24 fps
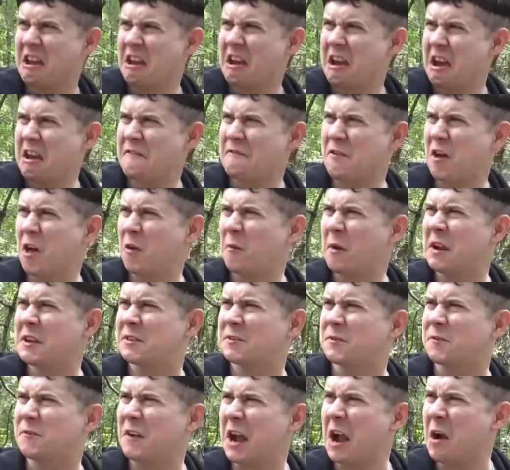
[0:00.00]
I've
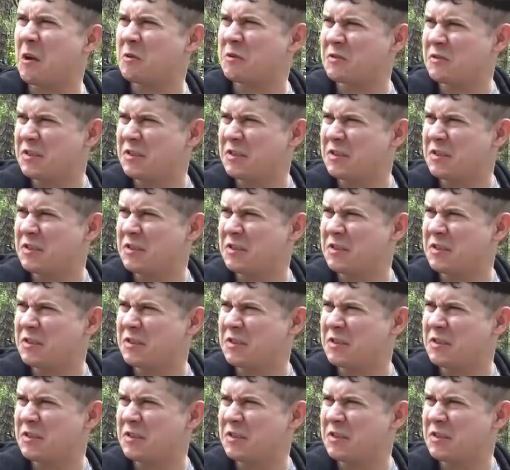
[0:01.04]
always found